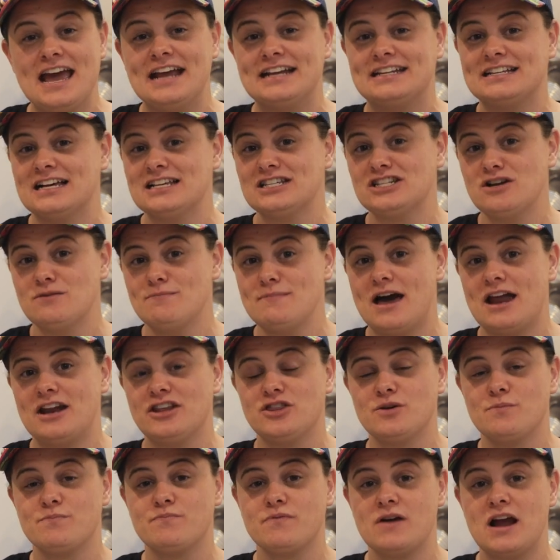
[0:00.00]
It does not matter
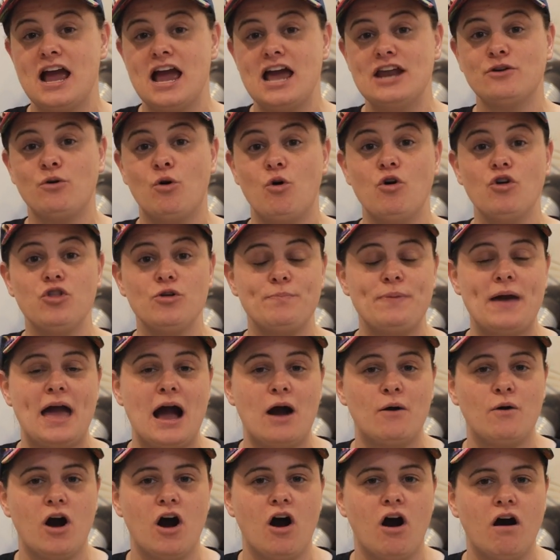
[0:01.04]
the brand or the
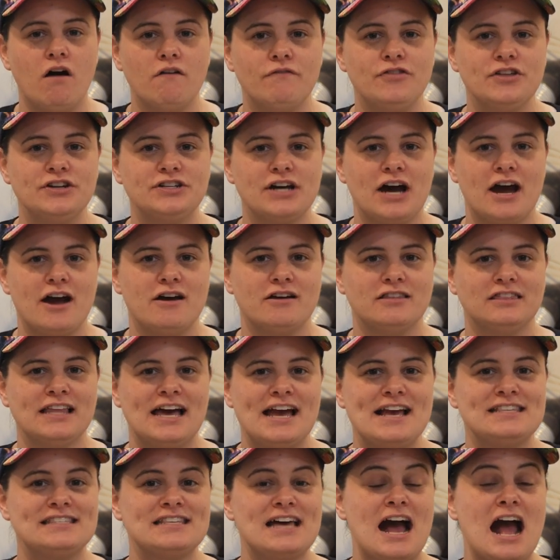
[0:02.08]
power of the diode
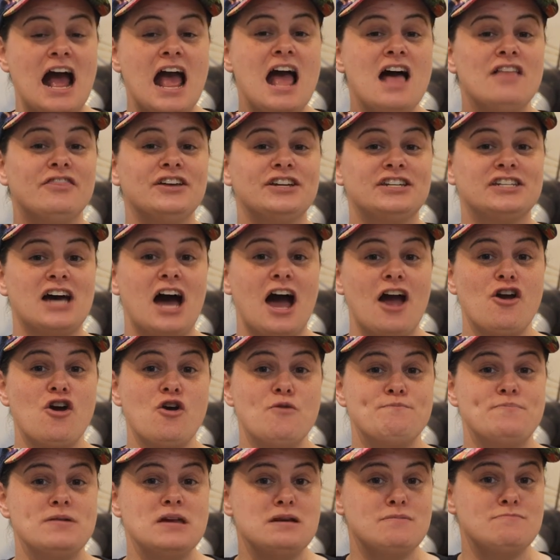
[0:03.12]
laser, the
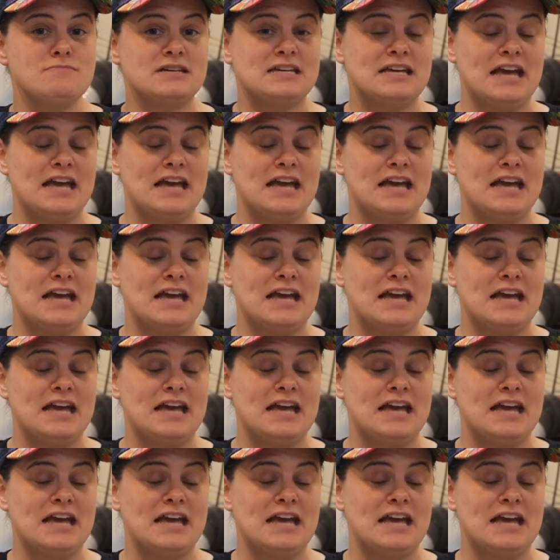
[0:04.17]
diode beam